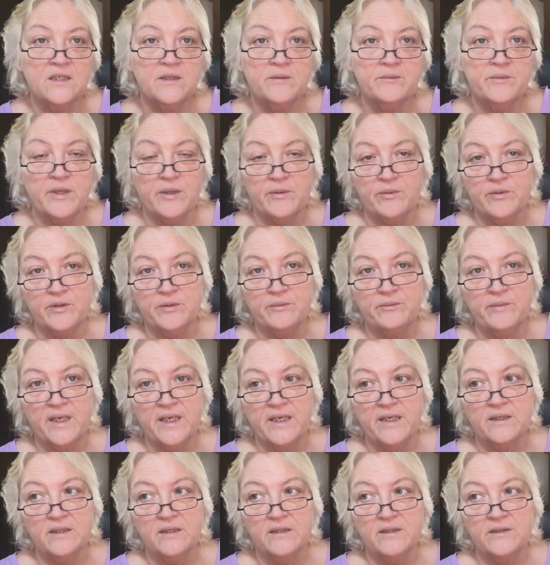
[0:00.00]
be able to
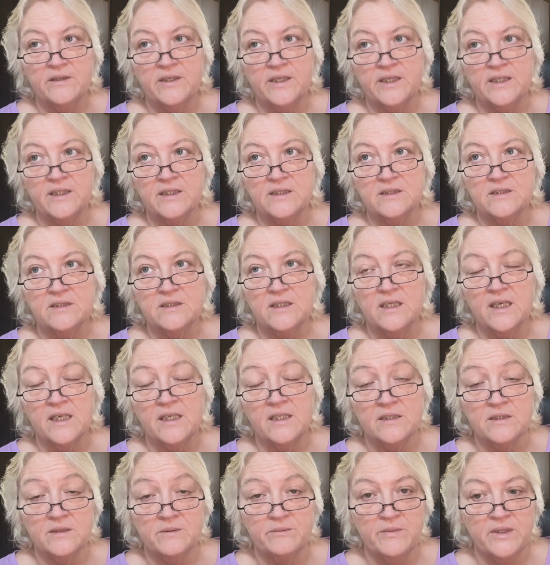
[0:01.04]
make things
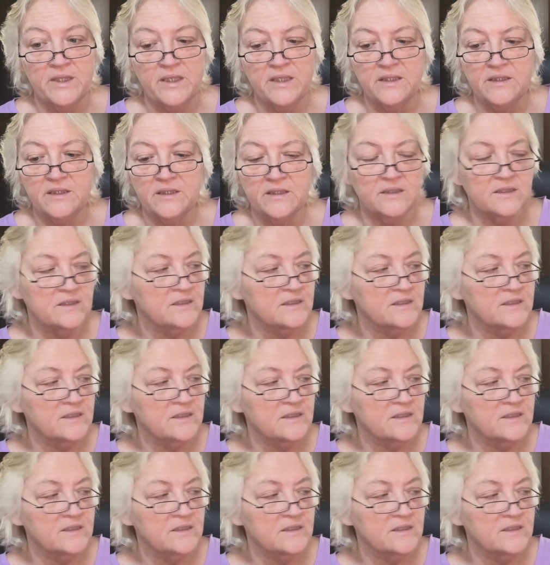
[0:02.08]
ends meet and